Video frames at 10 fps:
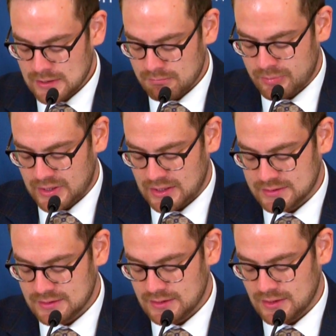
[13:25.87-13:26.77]

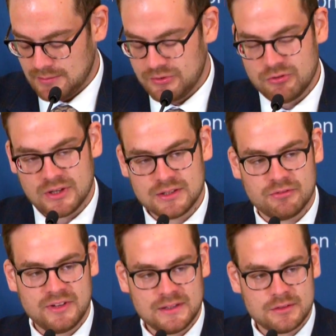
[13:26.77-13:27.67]
but during the
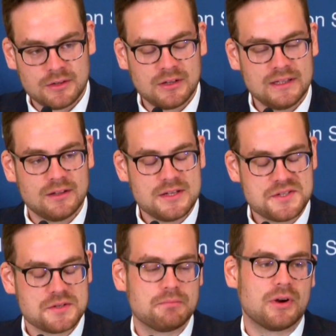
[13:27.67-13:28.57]
winter in the
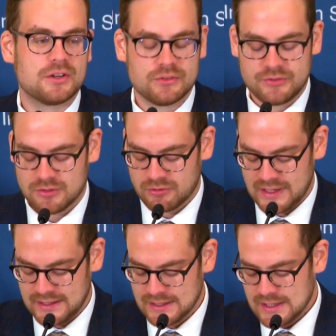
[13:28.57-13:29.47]
eastern part of
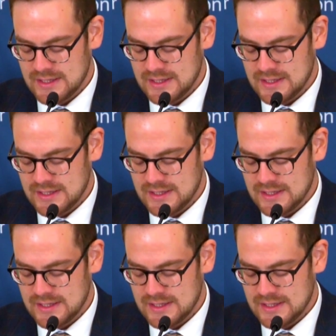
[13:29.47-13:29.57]
Ukraine,